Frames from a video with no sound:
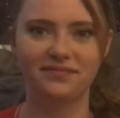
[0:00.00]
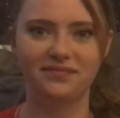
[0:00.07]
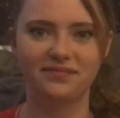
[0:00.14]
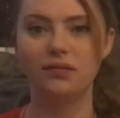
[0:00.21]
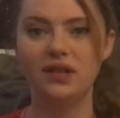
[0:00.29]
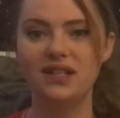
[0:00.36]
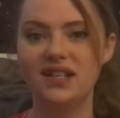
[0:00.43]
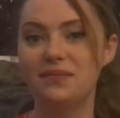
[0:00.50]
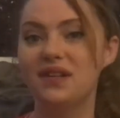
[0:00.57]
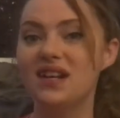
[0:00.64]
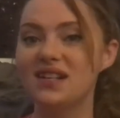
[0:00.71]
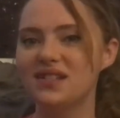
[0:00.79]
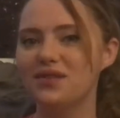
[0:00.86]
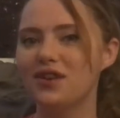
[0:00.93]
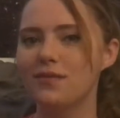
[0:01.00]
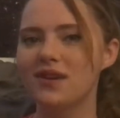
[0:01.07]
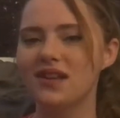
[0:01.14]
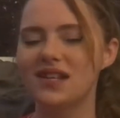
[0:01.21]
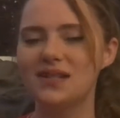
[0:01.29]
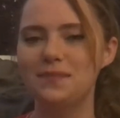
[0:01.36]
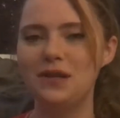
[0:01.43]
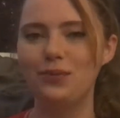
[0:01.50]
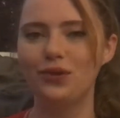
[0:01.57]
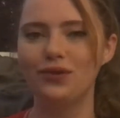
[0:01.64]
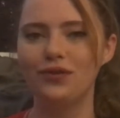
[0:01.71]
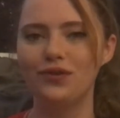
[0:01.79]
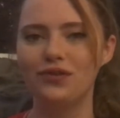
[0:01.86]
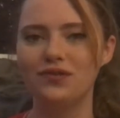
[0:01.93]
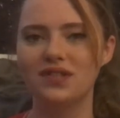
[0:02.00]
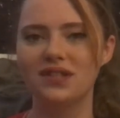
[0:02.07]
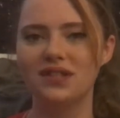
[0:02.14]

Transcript: We demonize and criminalize people who use